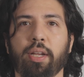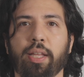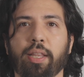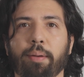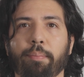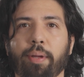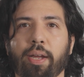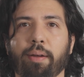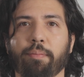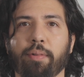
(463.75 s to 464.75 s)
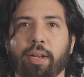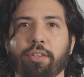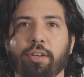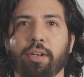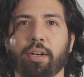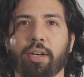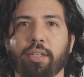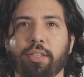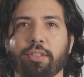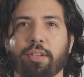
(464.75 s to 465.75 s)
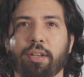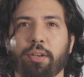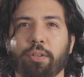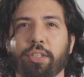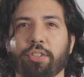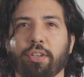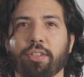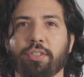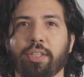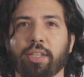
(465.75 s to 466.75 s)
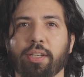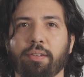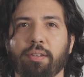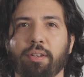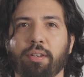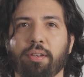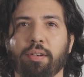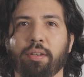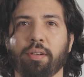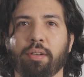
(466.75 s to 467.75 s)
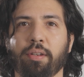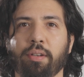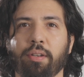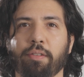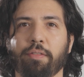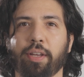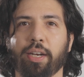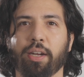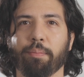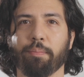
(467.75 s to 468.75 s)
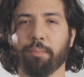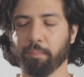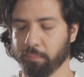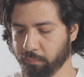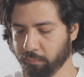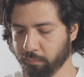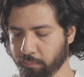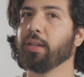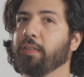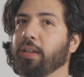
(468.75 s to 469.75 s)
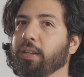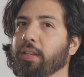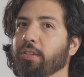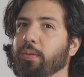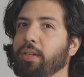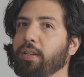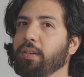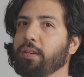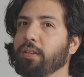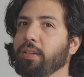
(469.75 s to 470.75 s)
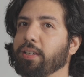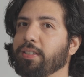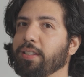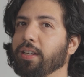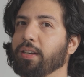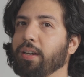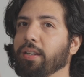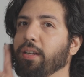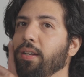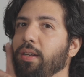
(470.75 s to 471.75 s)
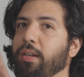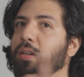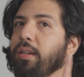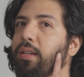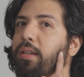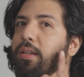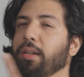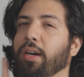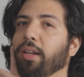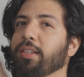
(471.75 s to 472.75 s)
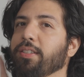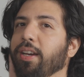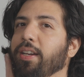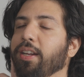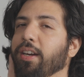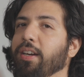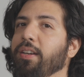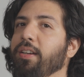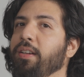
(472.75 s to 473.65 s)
And then bam, when I turn it on, you slowly start to see it fade up. If I look this way, you can see it on this side here.